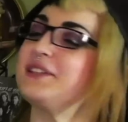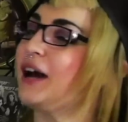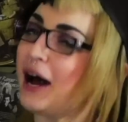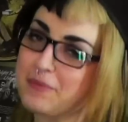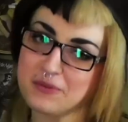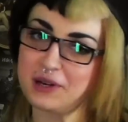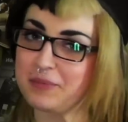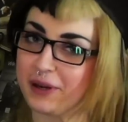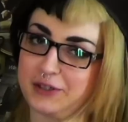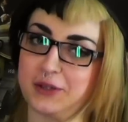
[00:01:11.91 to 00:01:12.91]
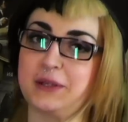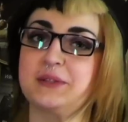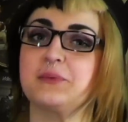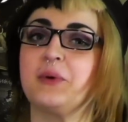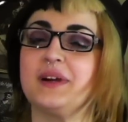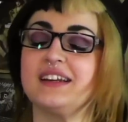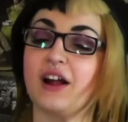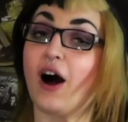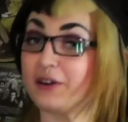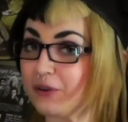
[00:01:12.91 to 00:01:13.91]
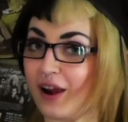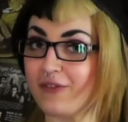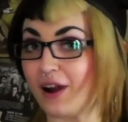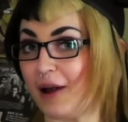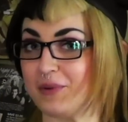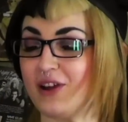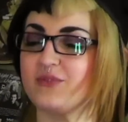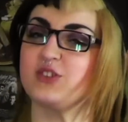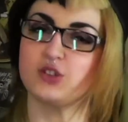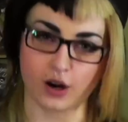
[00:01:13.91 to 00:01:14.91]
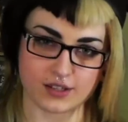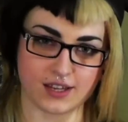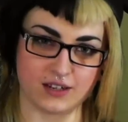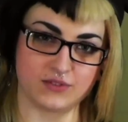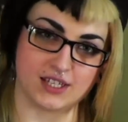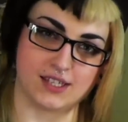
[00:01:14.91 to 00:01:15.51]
the top three pictures will win an autographed copy of The Dark Side of